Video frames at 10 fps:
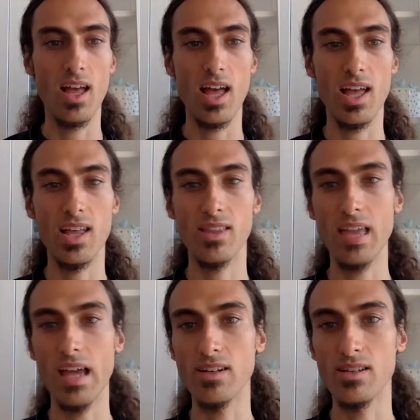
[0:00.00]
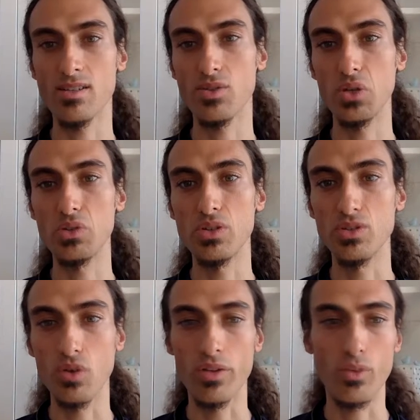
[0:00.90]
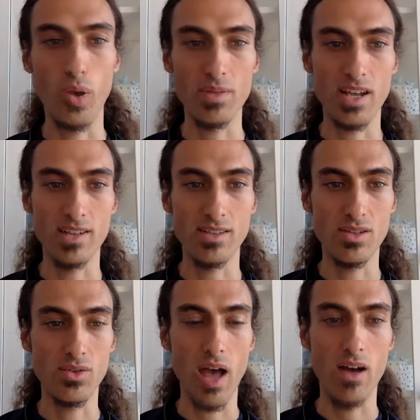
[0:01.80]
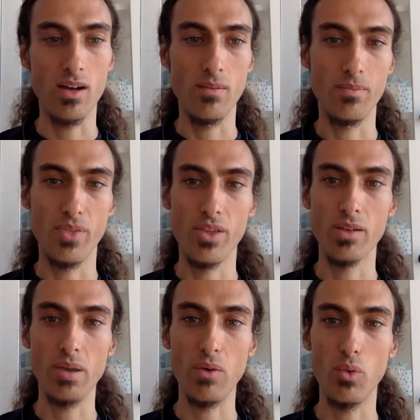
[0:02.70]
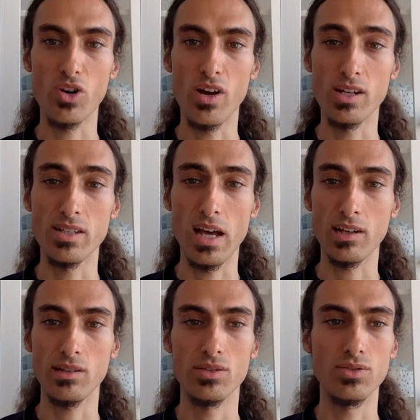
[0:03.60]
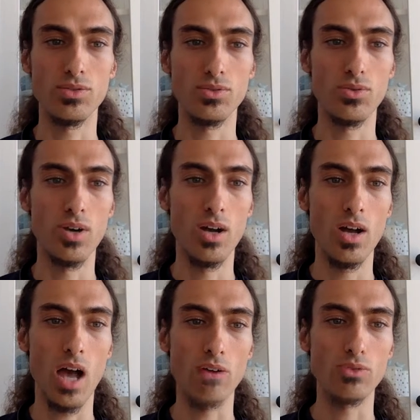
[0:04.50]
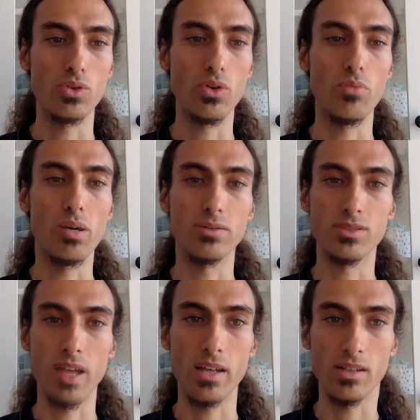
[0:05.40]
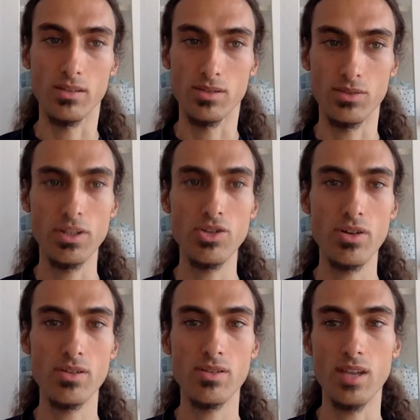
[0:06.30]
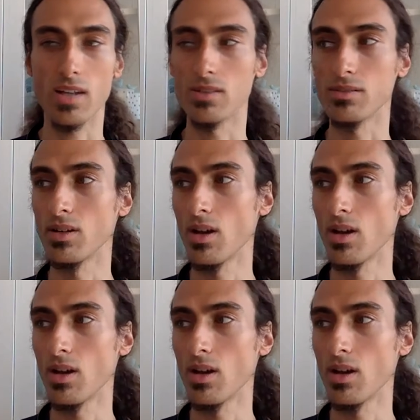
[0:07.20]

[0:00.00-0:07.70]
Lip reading: And that is to continue on the website, to think about where exactly to how to go about adding the screenshots, and